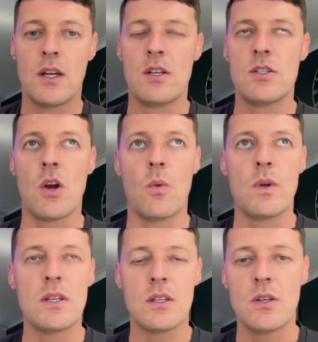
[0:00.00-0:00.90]
So
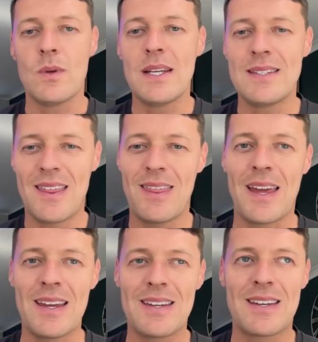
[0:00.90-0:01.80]
you need to
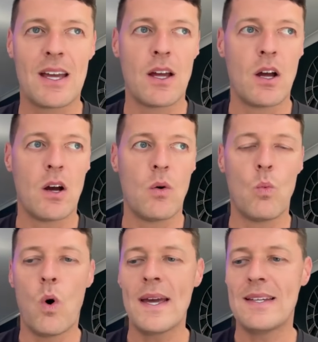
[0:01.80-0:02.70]
think,
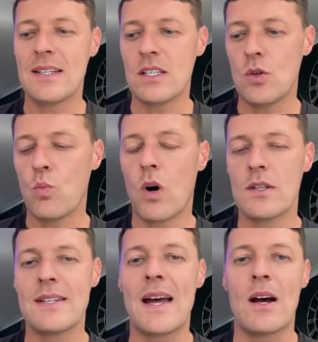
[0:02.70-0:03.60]
what is it you
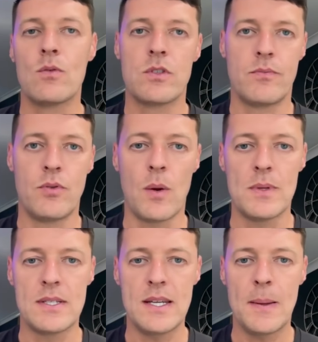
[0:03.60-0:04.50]
want out of
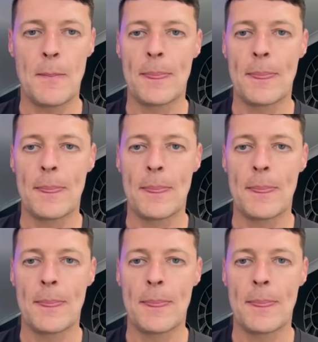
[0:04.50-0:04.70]
property?